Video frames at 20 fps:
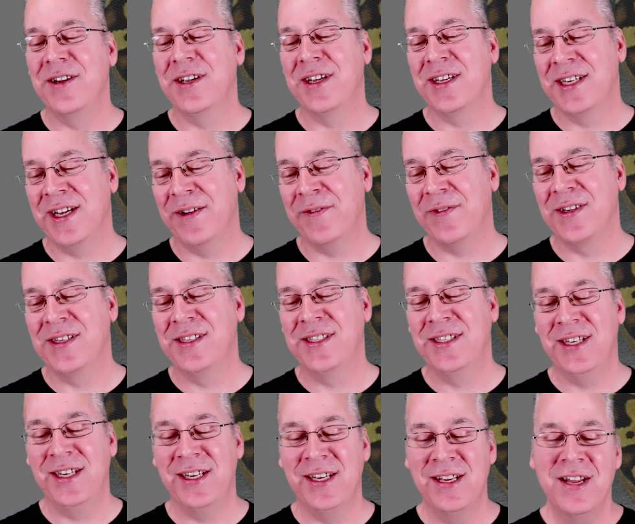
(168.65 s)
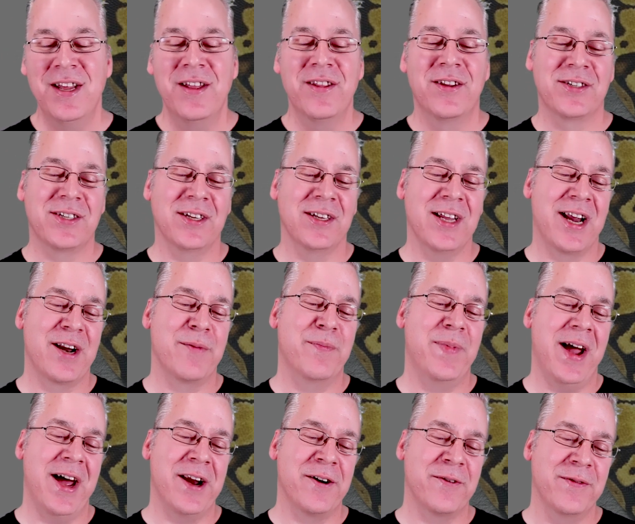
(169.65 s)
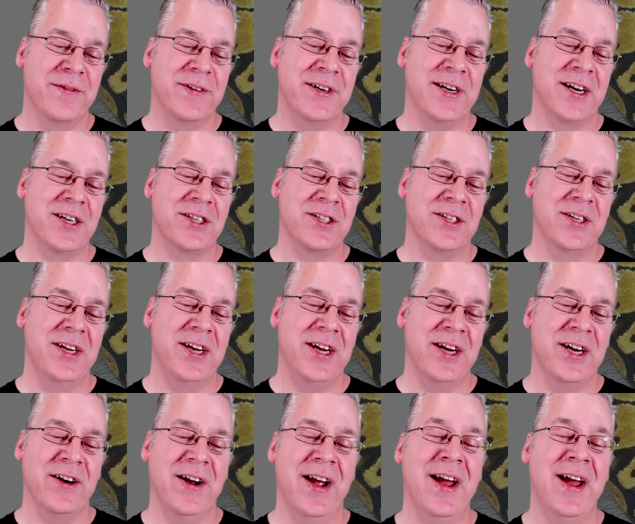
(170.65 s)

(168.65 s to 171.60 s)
You can definitely see there's a lot of pattern reduction here,